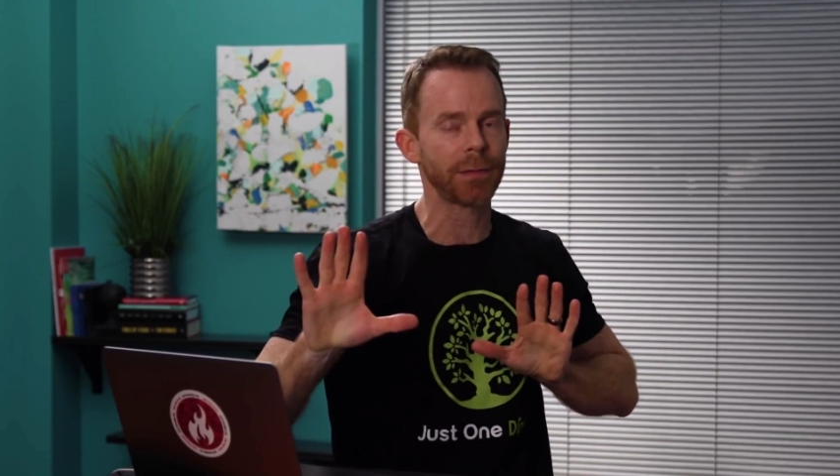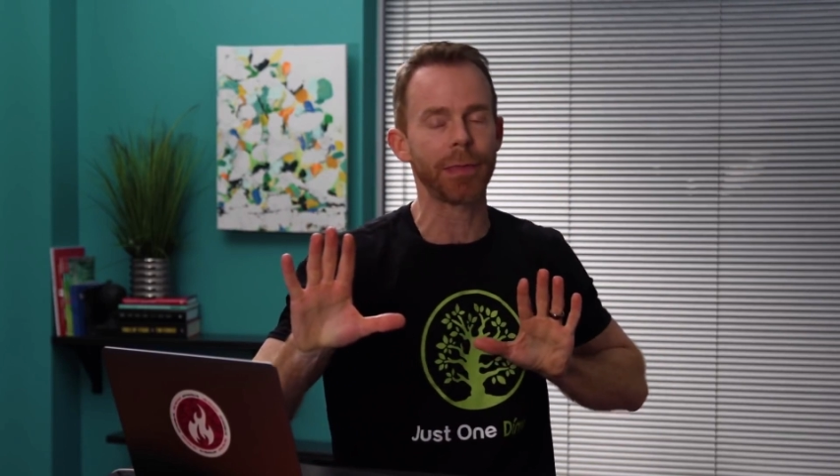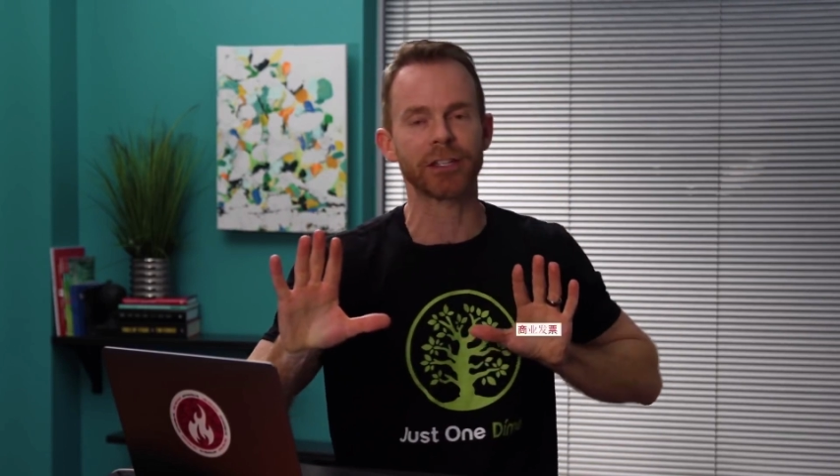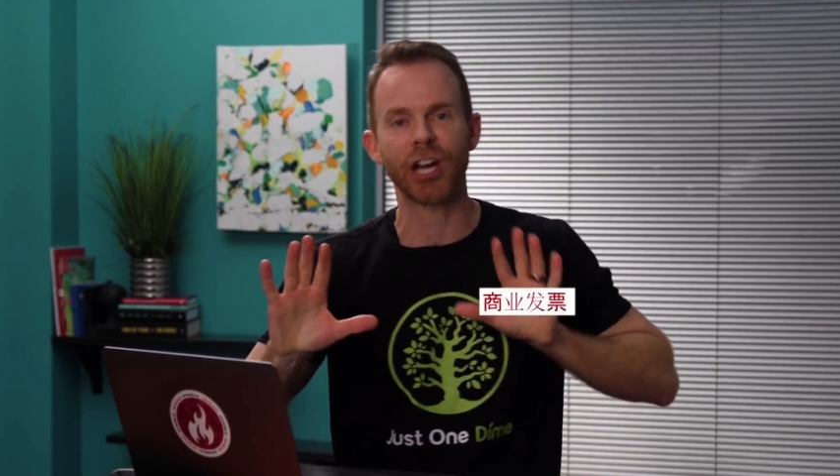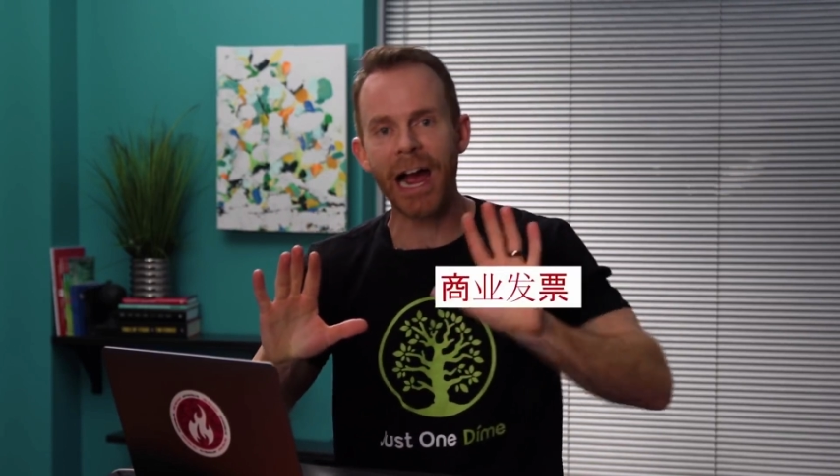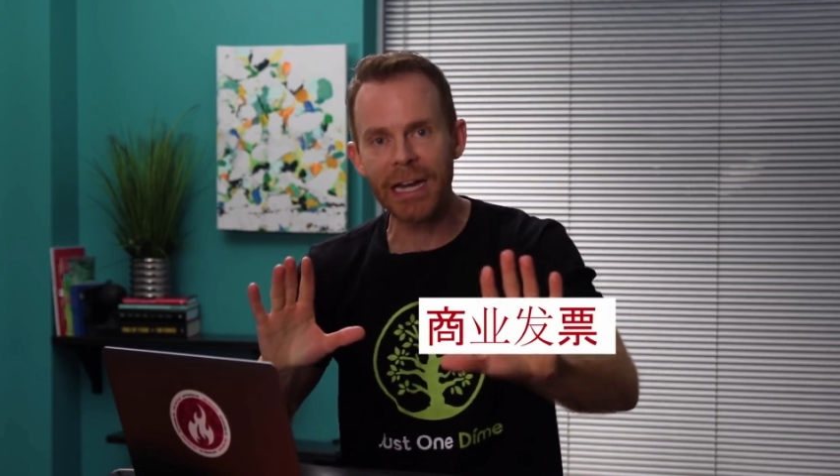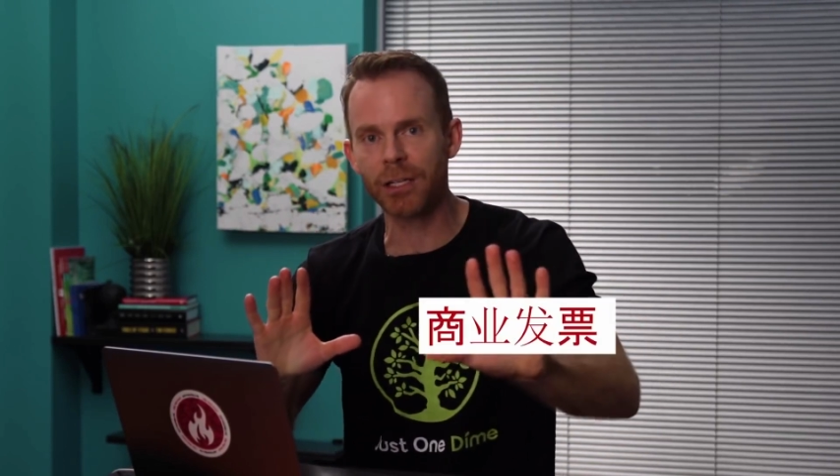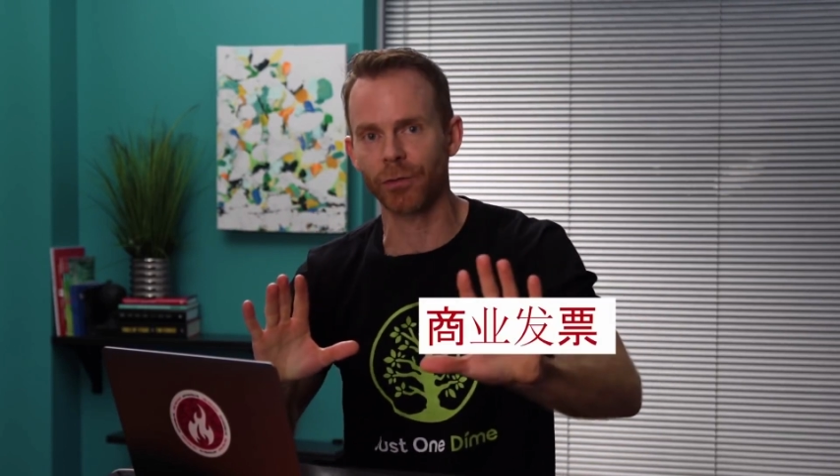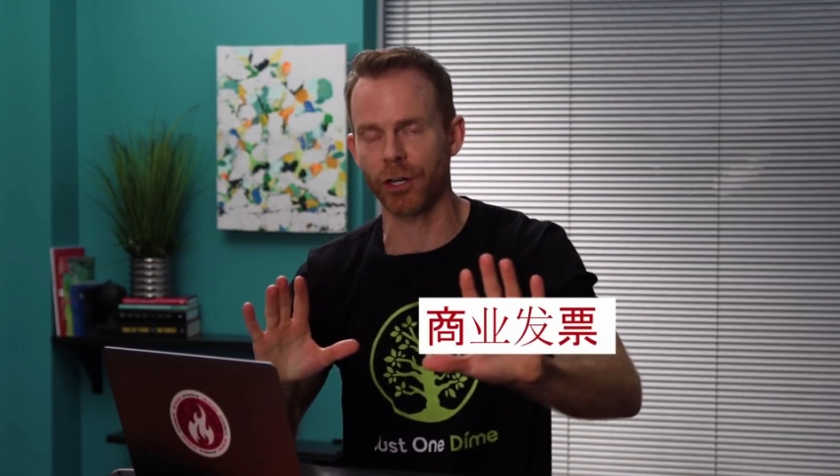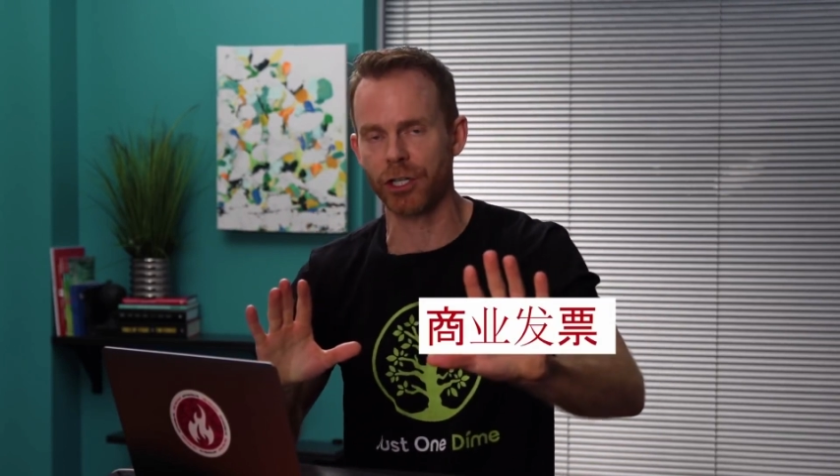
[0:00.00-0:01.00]
them the
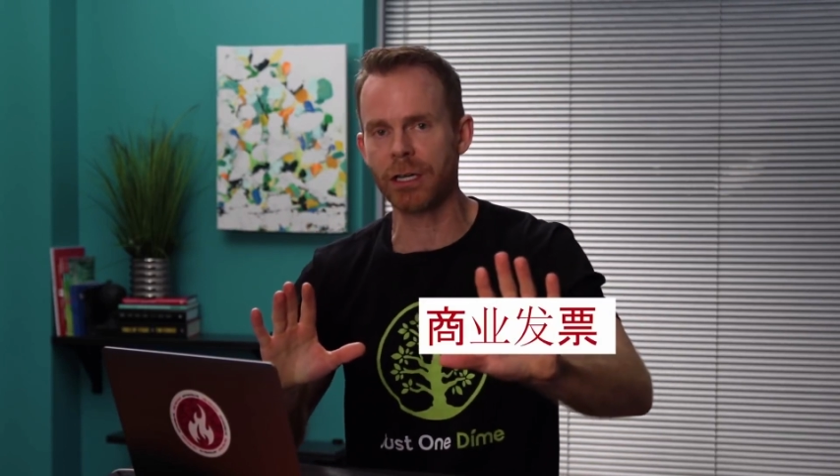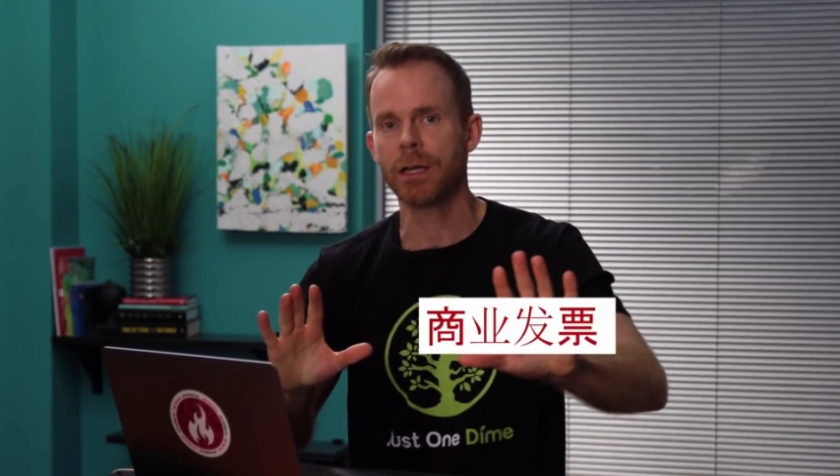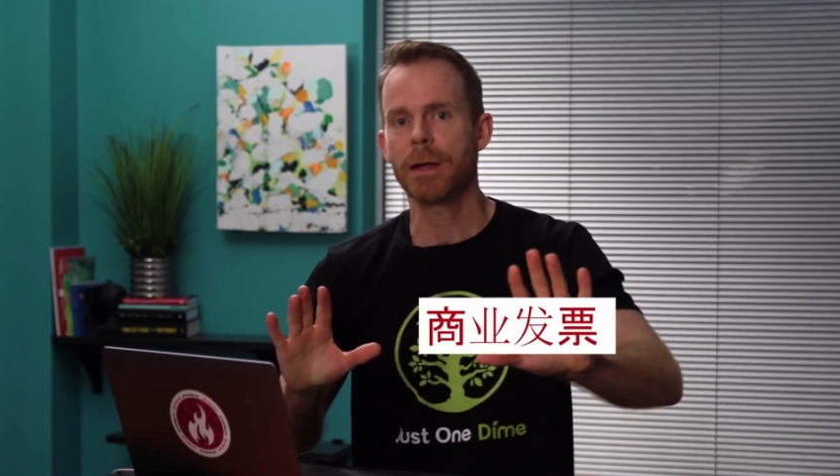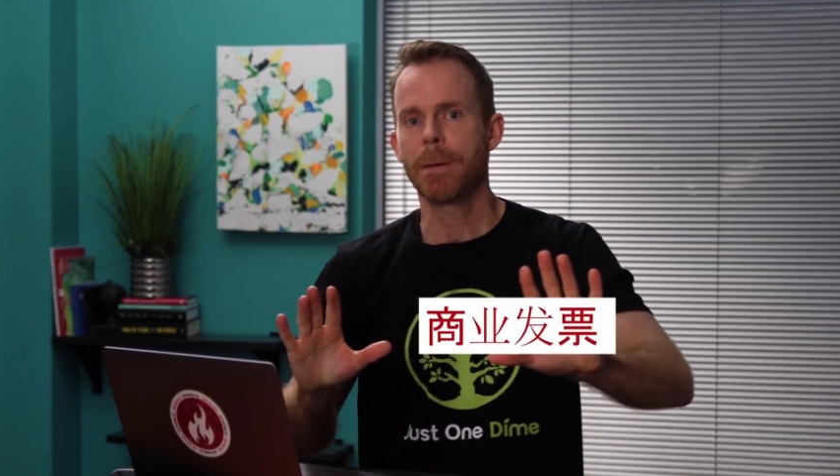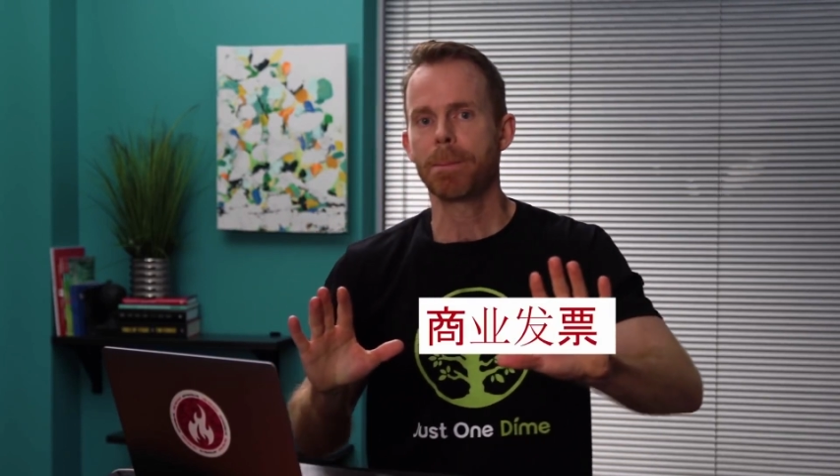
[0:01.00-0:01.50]
Chinese version,